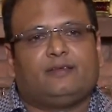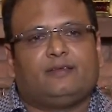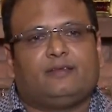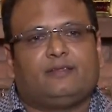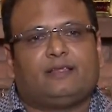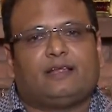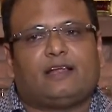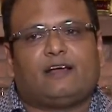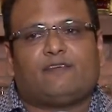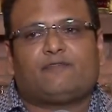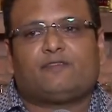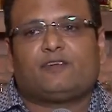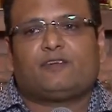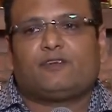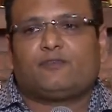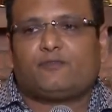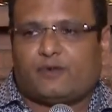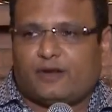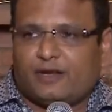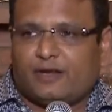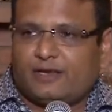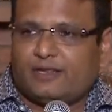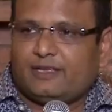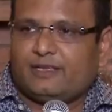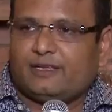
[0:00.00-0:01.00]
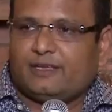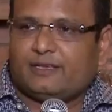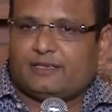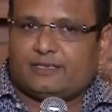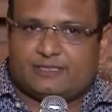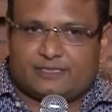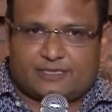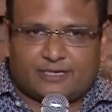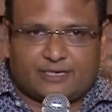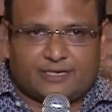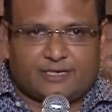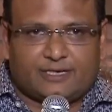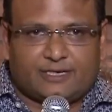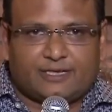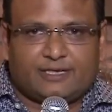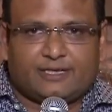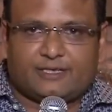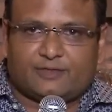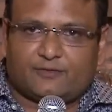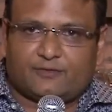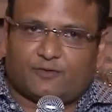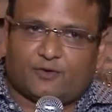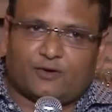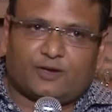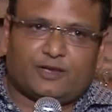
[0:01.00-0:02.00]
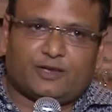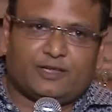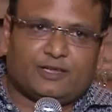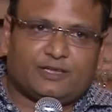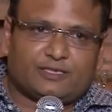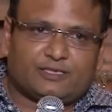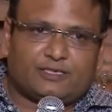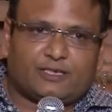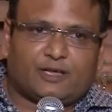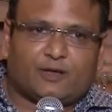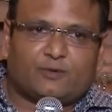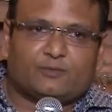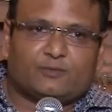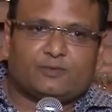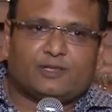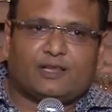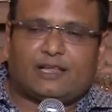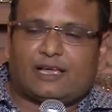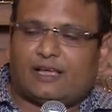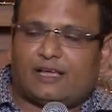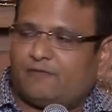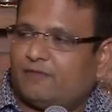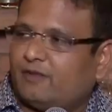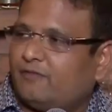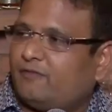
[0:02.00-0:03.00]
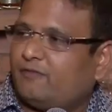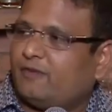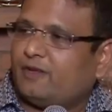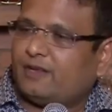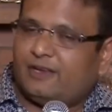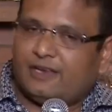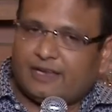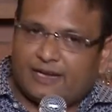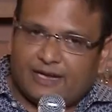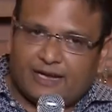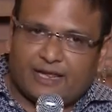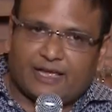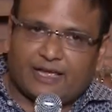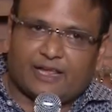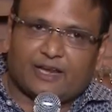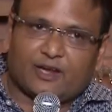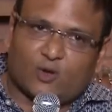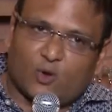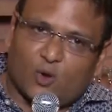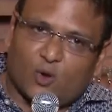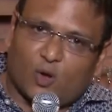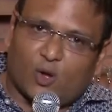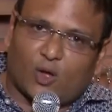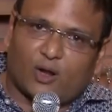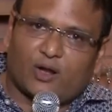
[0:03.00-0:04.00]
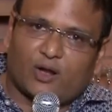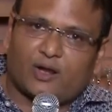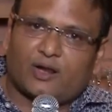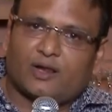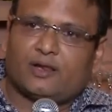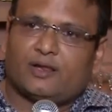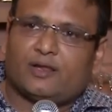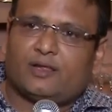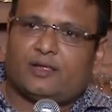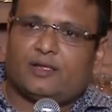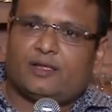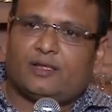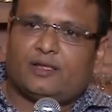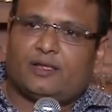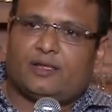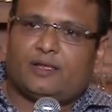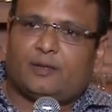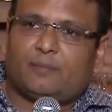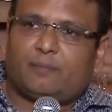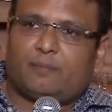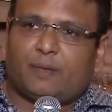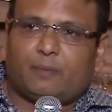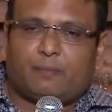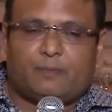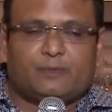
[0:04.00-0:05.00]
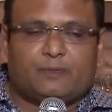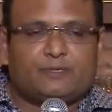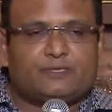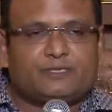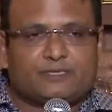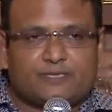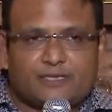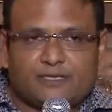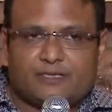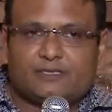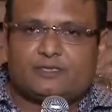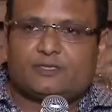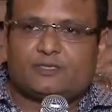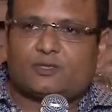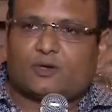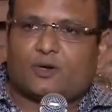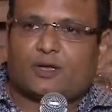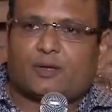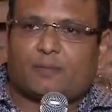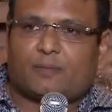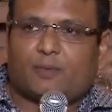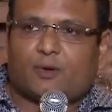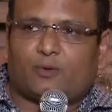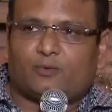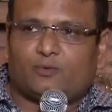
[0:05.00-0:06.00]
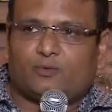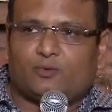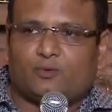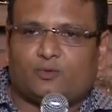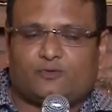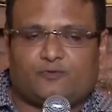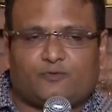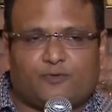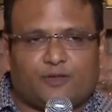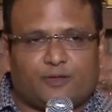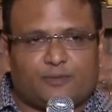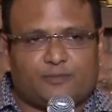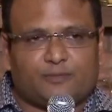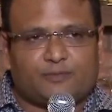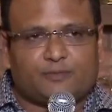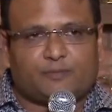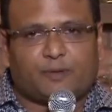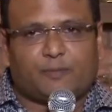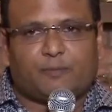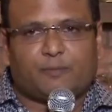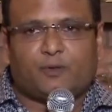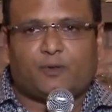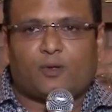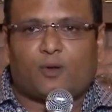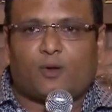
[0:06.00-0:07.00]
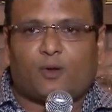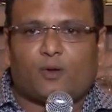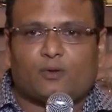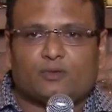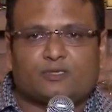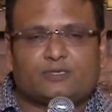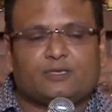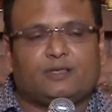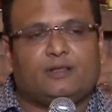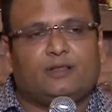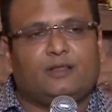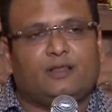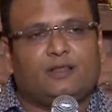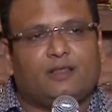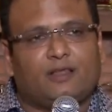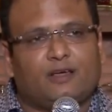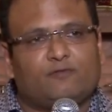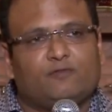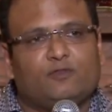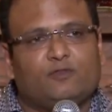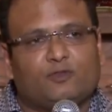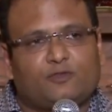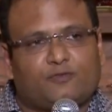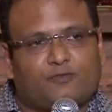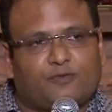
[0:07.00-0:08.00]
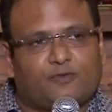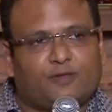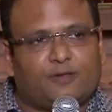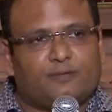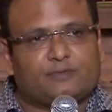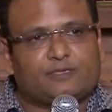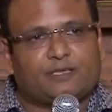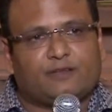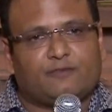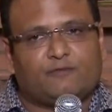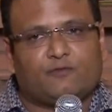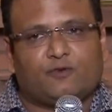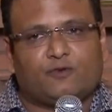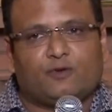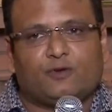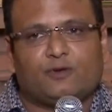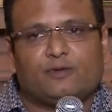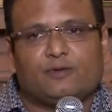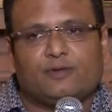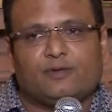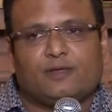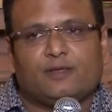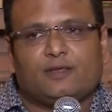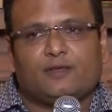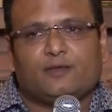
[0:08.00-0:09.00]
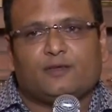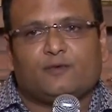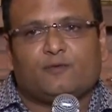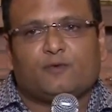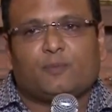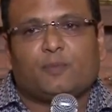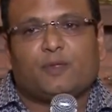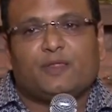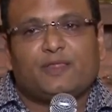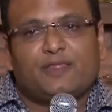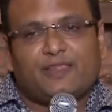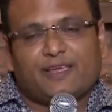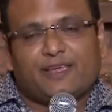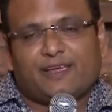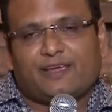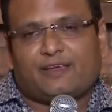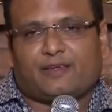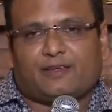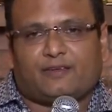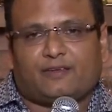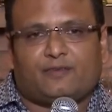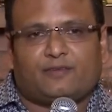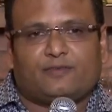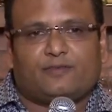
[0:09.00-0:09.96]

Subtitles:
That after 20 years, 30 years, 40 years down the line, when we are dead and gone, people still talk about those films, people still love those films and would be there.